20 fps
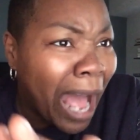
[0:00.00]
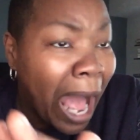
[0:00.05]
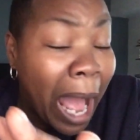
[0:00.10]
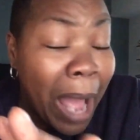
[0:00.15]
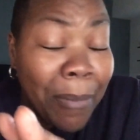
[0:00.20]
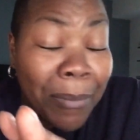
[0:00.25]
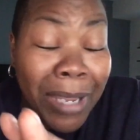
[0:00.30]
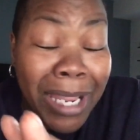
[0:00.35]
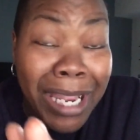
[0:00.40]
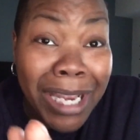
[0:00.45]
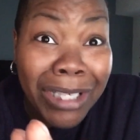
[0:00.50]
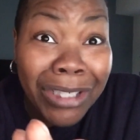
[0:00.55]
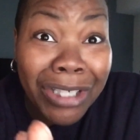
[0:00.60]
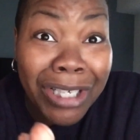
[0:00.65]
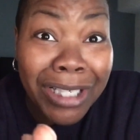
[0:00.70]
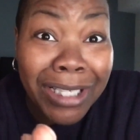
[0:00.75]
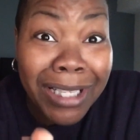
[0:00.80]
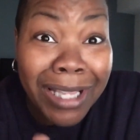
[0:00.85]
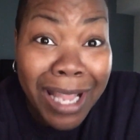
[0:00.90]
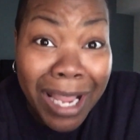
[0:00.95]
I mean,
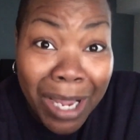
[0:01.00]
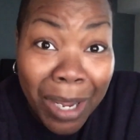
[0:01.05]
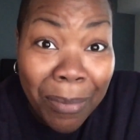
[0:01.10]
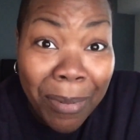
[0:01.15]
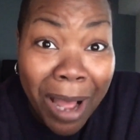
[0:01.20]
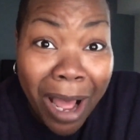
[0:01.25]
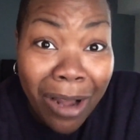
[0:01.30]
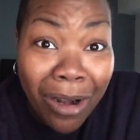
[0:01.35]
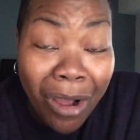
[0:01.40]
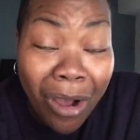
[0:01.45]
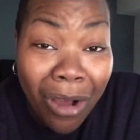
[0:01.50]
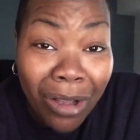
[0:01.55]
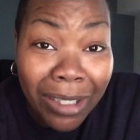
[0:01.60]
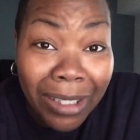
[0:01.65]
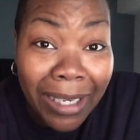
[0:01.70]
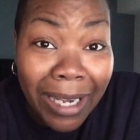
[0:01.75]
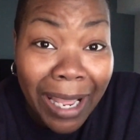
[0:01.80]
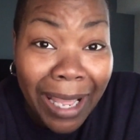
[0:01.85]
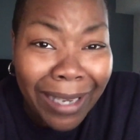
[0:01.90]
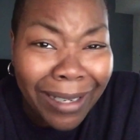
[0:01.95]
just think about all
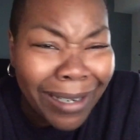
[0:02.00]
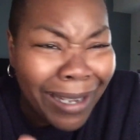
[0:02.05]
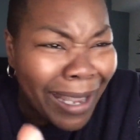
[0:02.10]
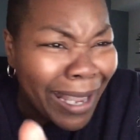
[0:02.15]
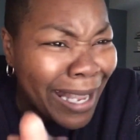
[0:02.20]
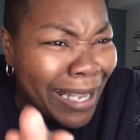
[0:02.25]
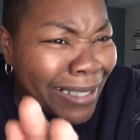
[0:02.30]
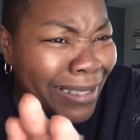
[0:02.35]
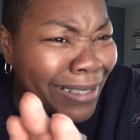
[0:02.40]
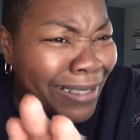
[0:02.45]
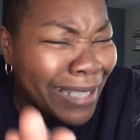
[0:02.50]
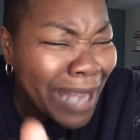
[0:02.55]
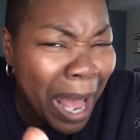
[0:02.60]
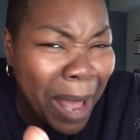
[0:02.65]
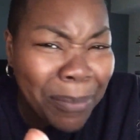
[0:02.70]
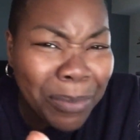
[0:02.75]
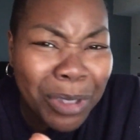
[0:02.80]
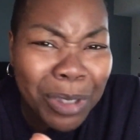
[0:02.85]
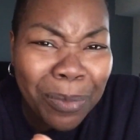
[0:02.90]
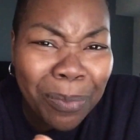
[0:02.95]
of that and
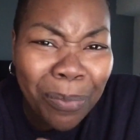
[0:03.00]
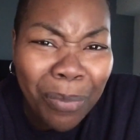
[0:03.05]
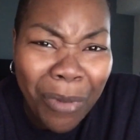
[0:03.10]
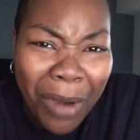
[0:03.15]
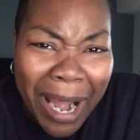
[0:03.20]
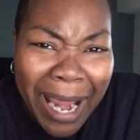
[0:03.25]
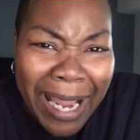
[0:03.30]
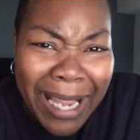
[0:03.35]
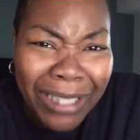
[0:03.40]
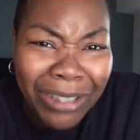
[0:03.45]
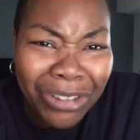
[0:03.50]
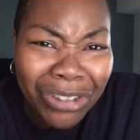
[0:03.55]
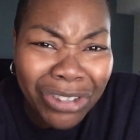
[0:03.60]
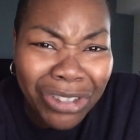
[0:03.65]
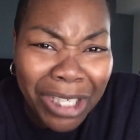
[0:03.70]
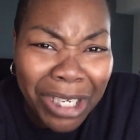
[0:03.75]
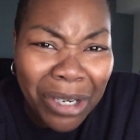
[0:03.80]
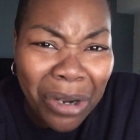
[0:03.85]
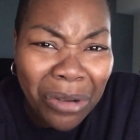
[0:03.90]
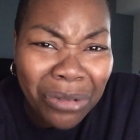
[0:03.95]
stop spraying
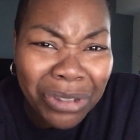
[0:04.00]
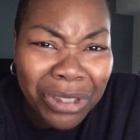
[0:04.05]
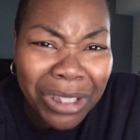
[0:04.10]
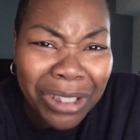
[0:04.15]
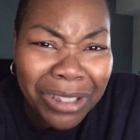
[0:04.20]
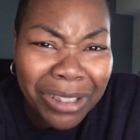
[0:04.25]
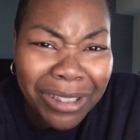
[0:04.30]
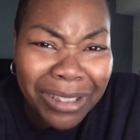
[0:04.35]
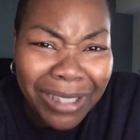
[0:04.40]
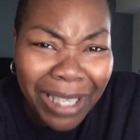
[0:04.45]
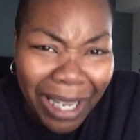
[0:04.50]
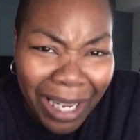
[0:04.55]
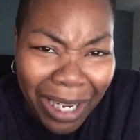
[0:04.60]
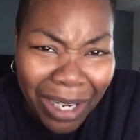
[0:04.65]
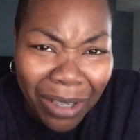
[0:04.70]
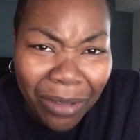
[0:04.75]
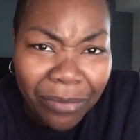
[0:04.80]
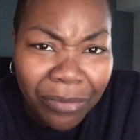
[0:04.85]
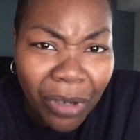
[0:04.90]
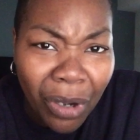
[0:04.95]
shit on your
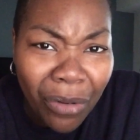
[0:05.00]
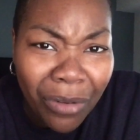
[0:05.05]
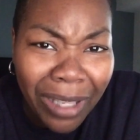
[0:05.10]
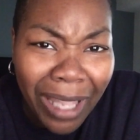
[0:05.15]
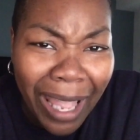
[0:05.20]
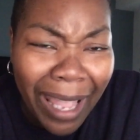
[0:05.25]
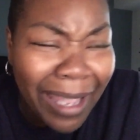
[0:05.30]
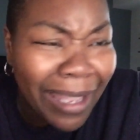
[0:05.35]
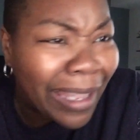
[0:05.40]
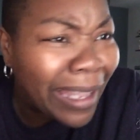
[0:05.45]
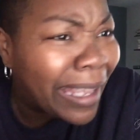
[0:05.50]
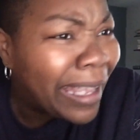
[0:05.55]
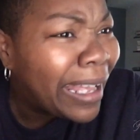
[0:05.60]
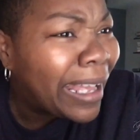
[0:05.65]
stuff, okay?